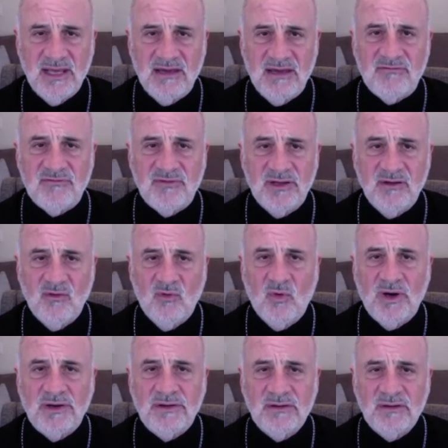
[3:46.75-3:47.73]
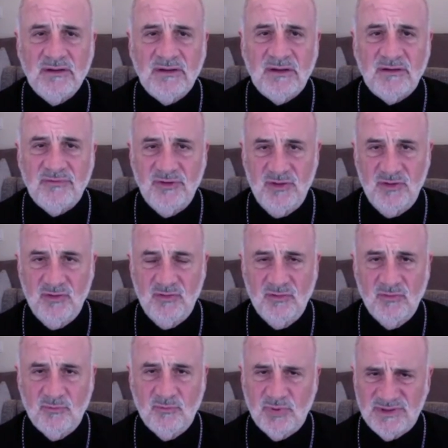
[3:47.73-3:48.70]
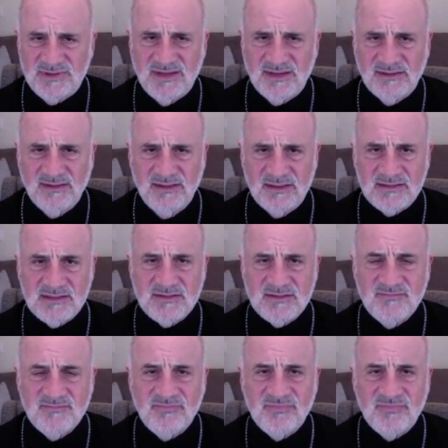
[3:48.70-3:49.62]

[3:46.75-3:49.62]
every one of you protecting us.